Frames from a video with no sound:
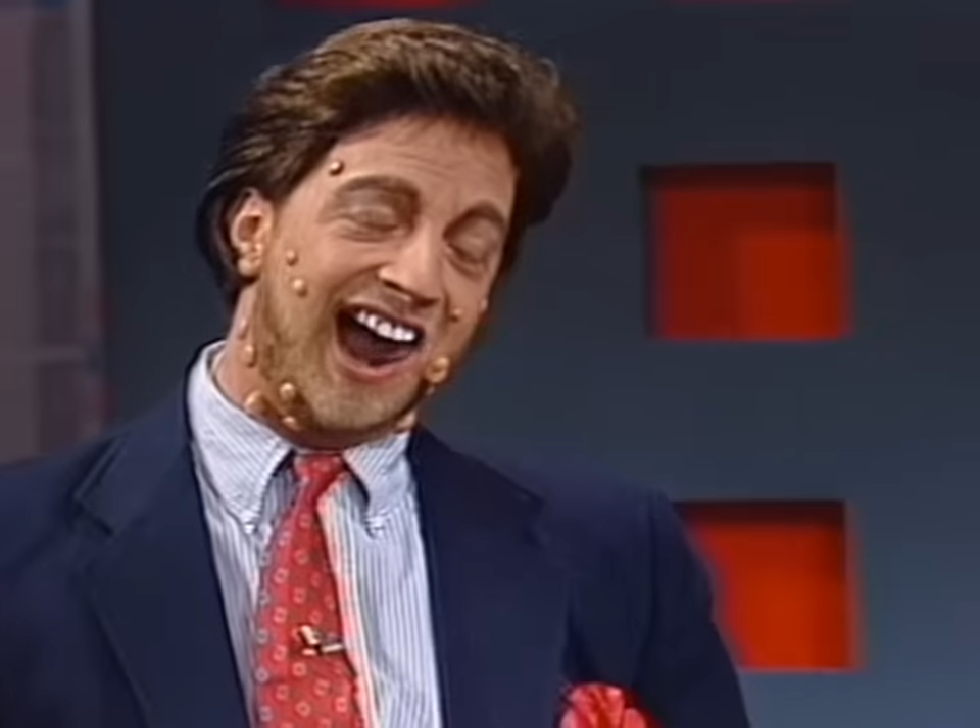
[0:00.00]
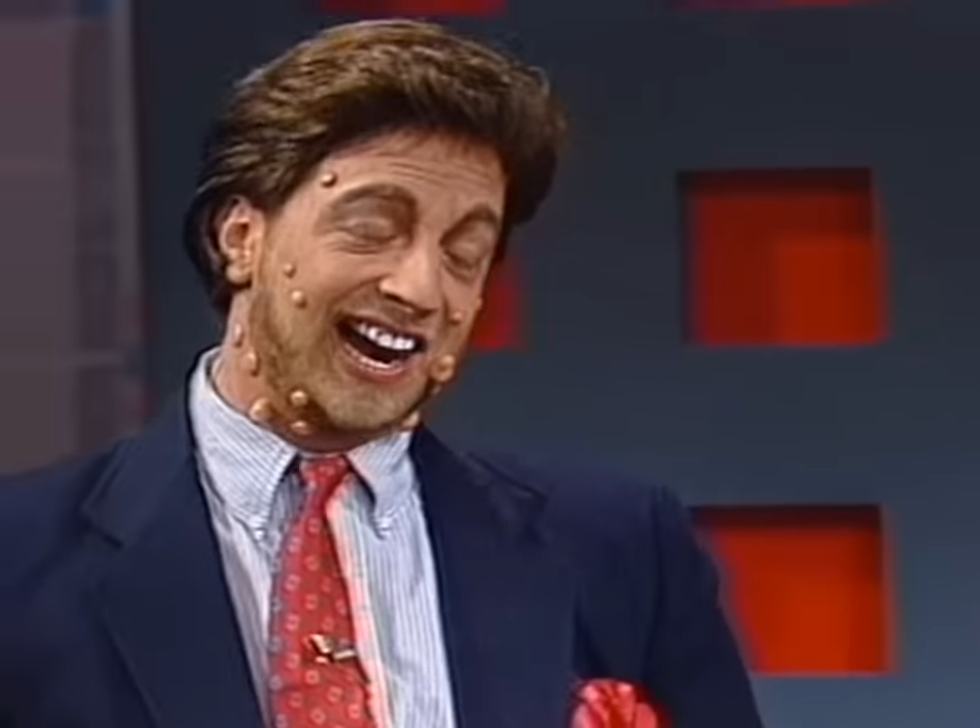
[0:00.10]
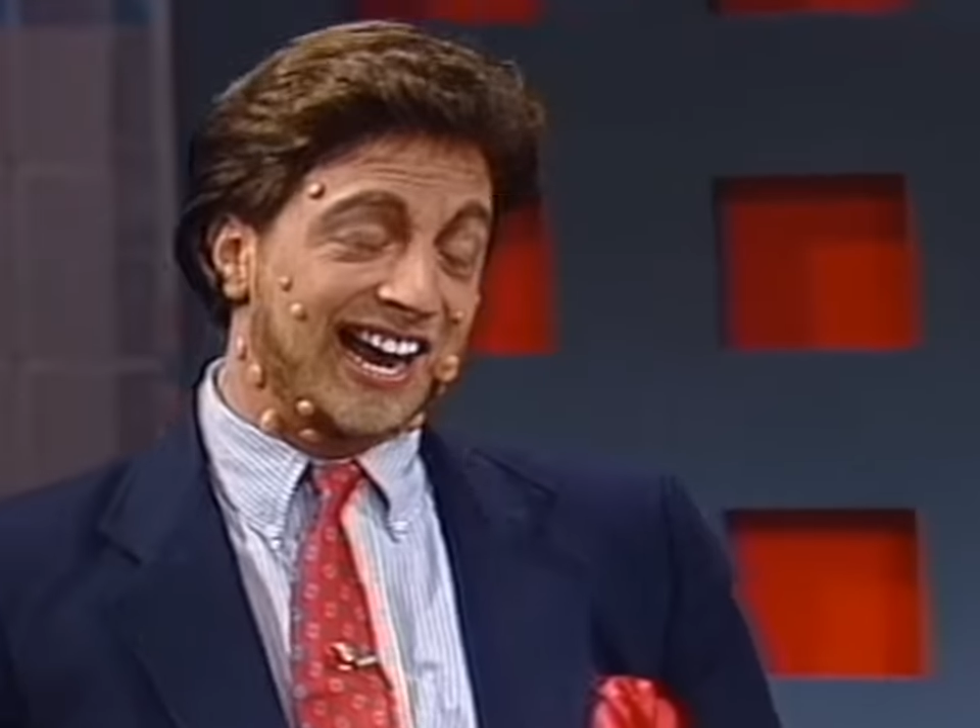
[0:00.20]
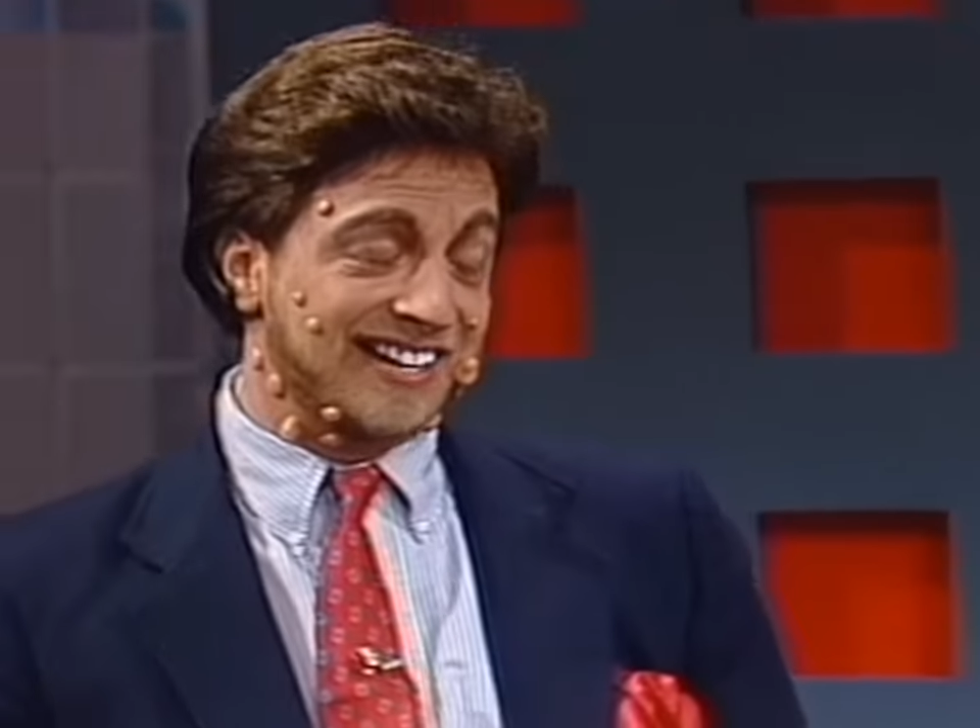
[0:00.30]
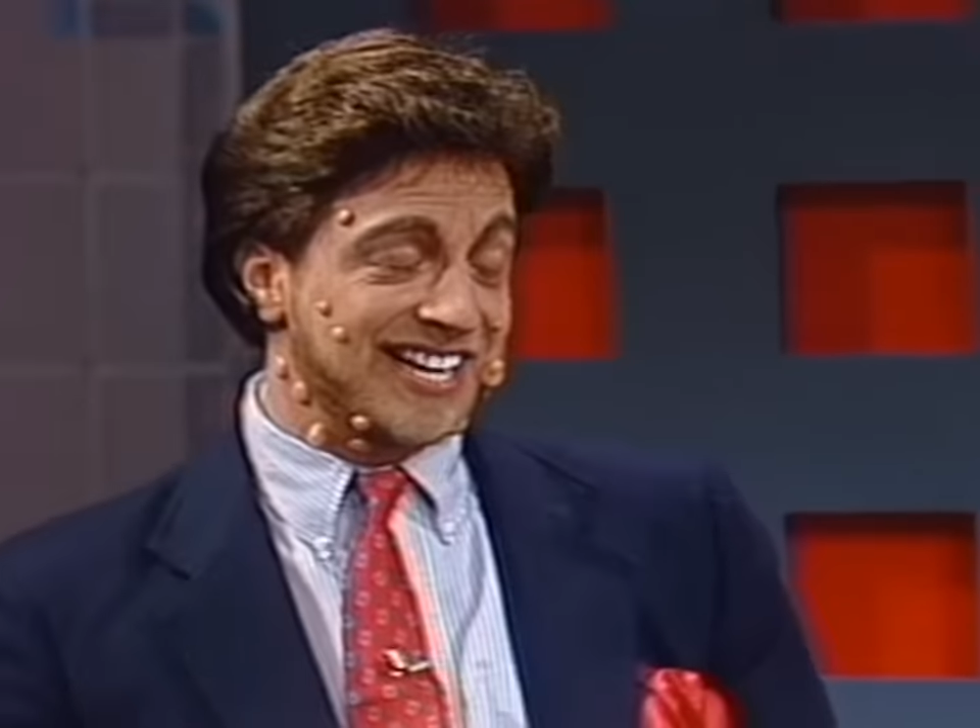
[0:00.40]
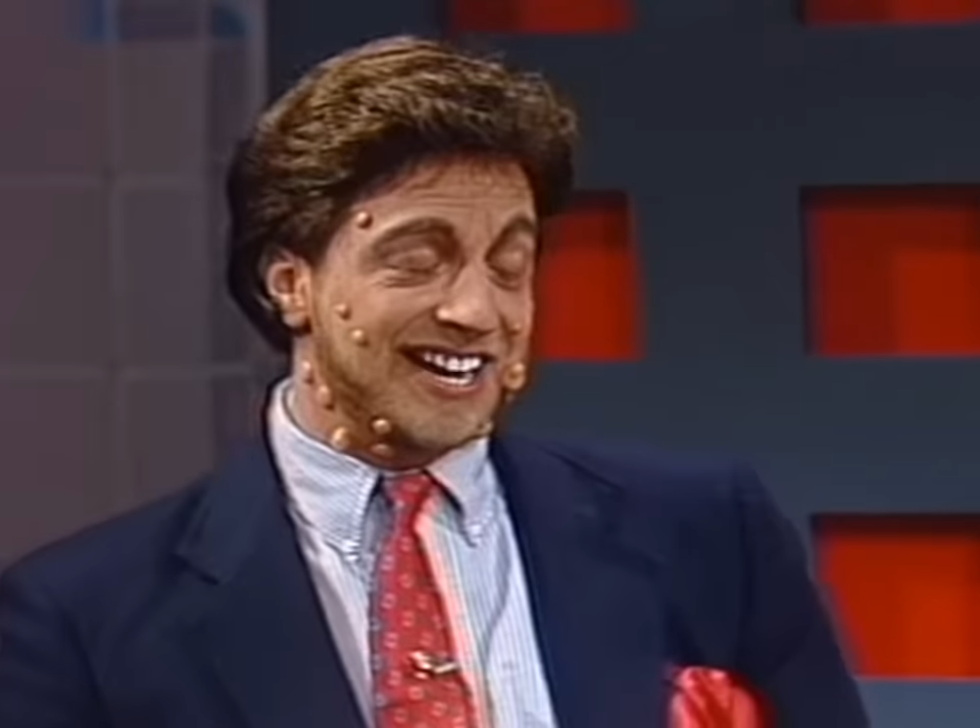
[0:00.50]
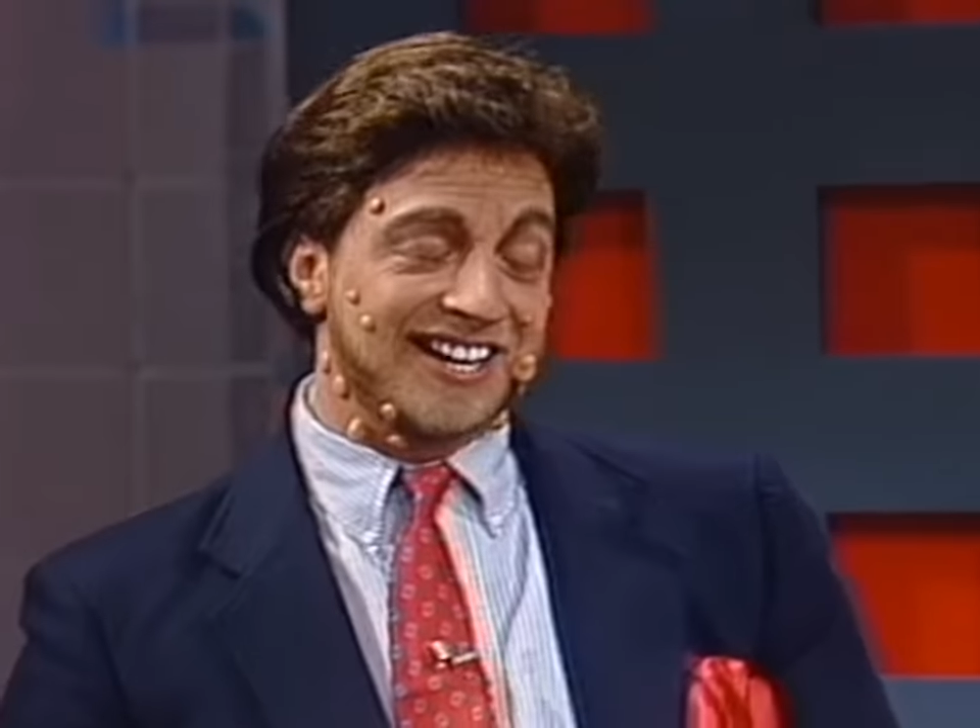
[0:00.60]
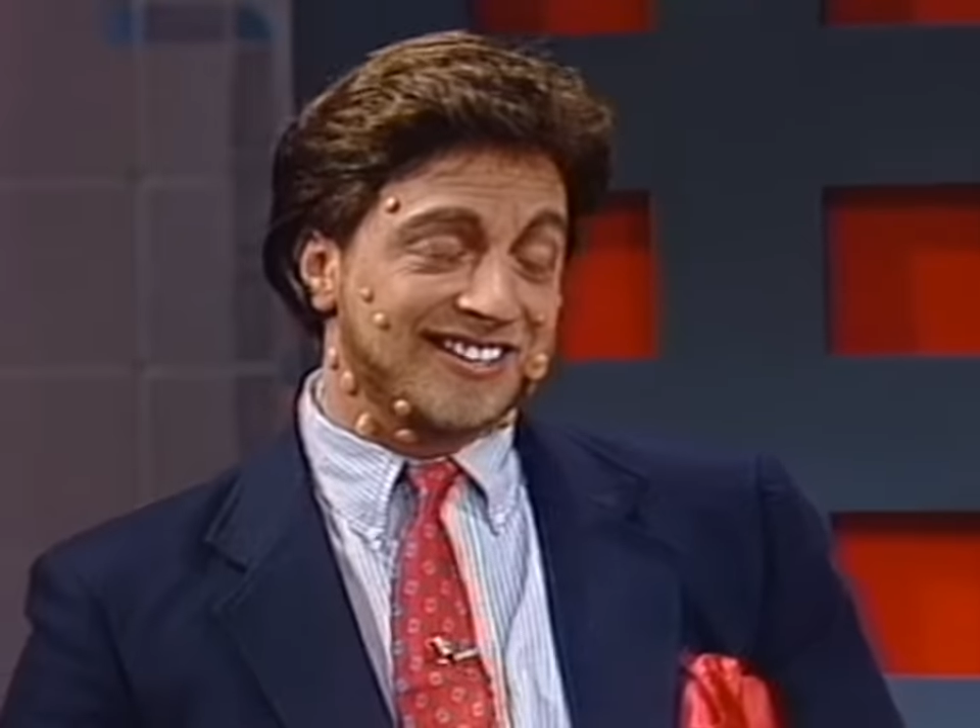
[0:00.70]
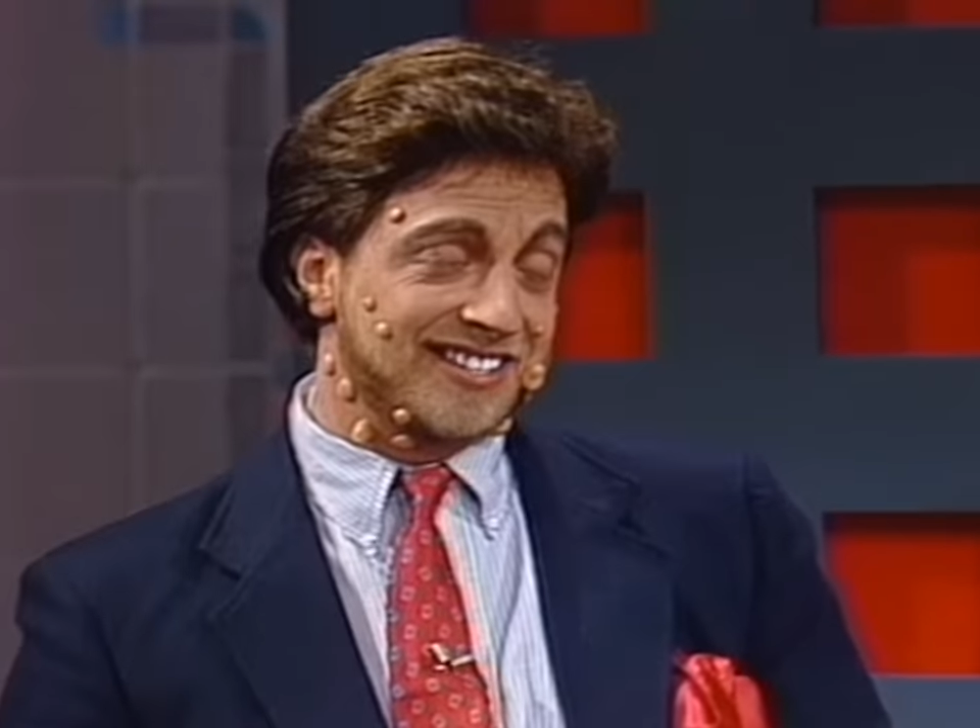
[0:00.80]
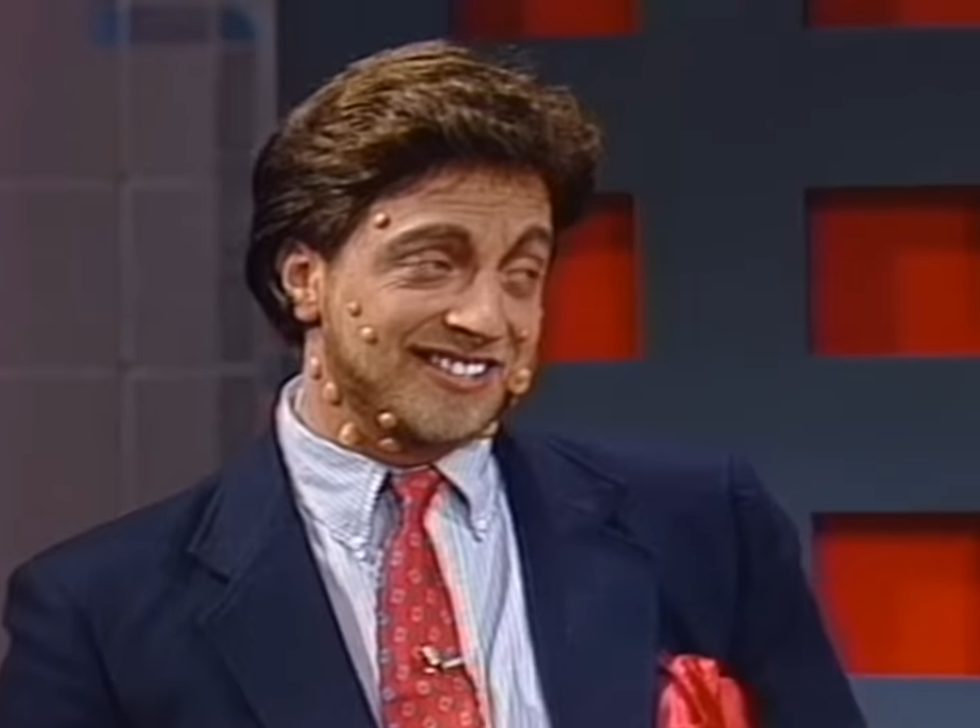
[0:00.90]
I got to tell you,
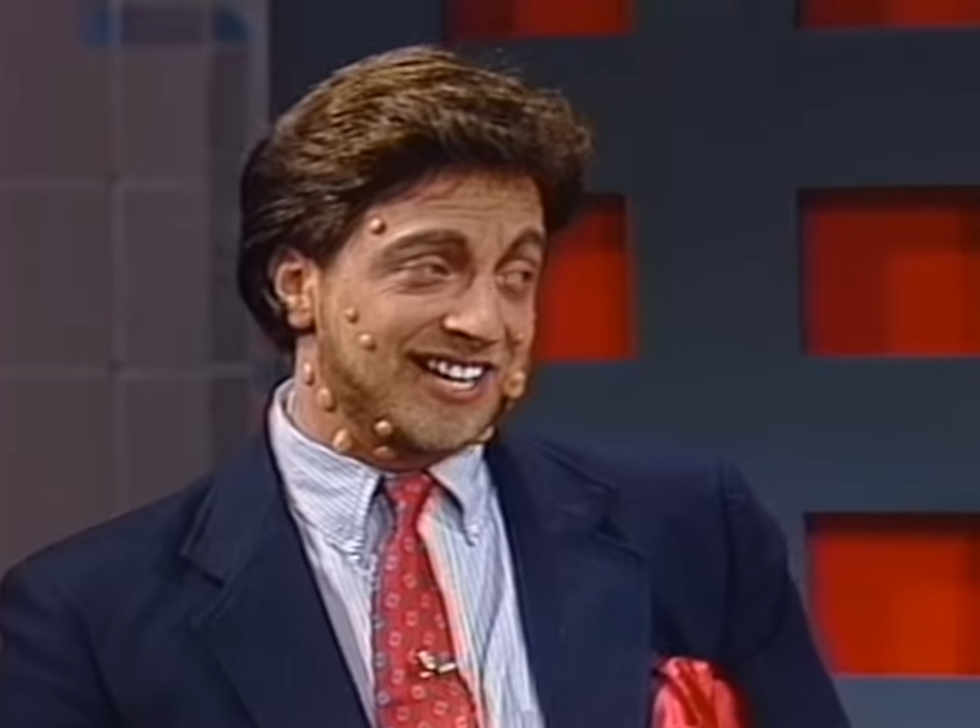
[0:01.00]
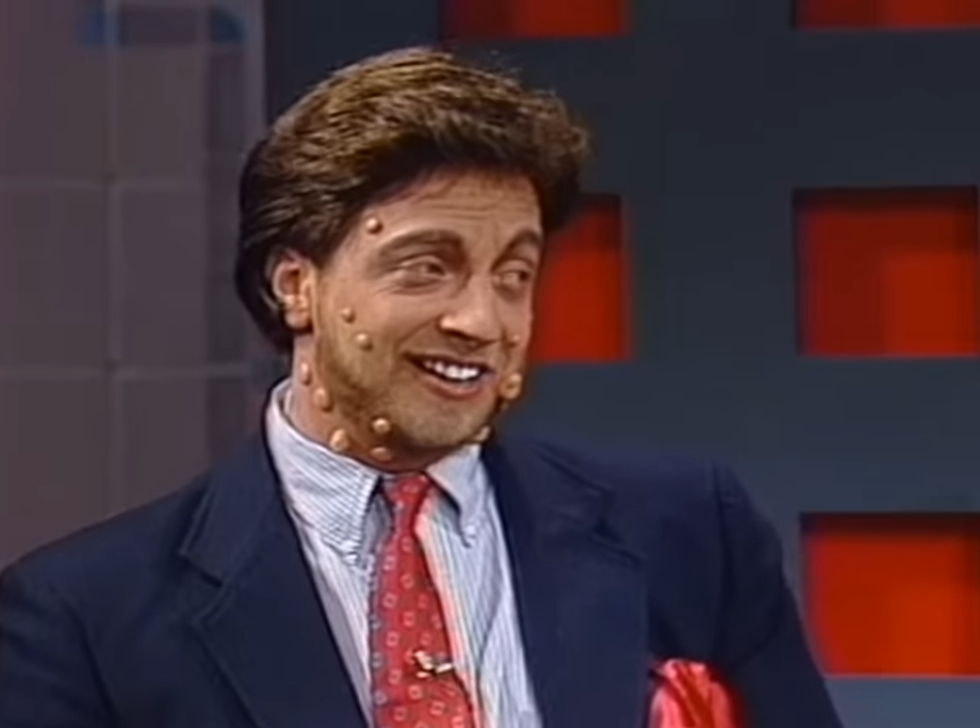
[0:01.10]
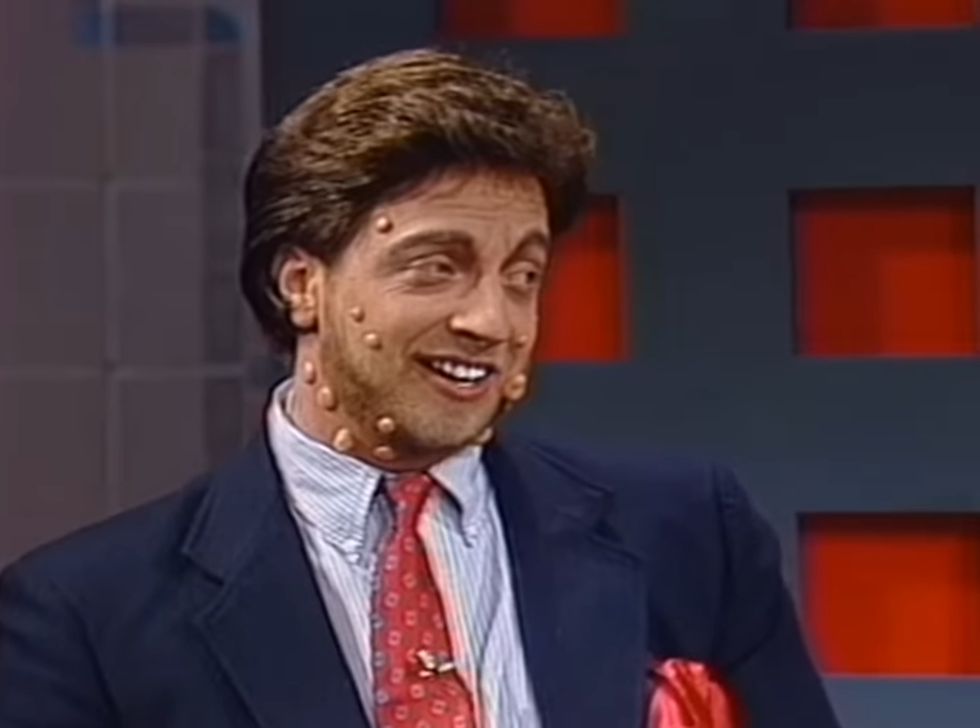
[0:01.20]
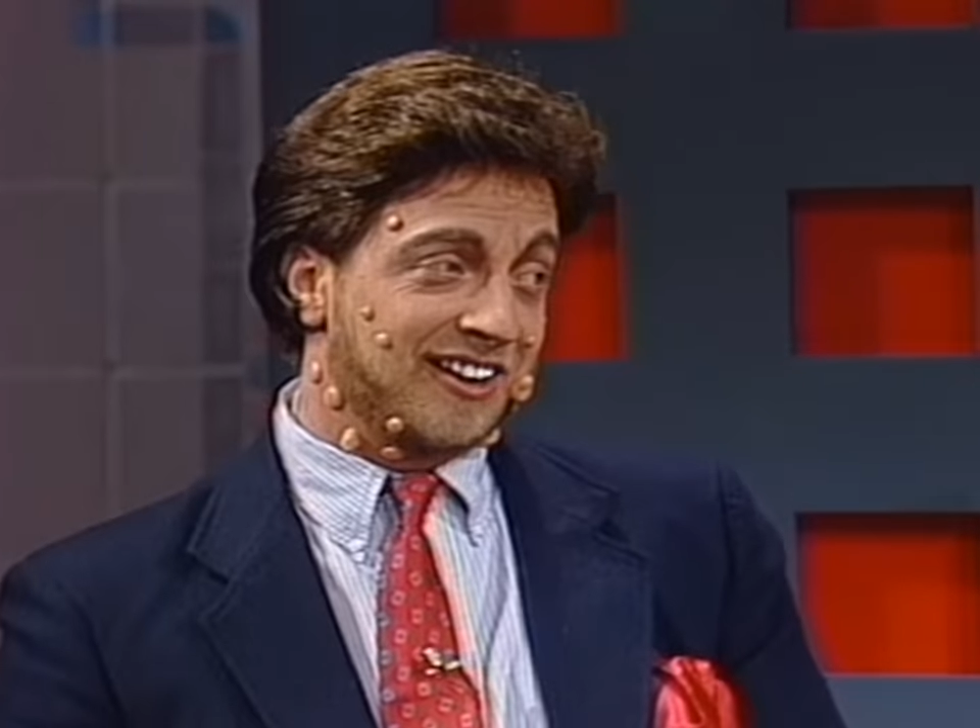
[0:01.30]
it doesn't sound like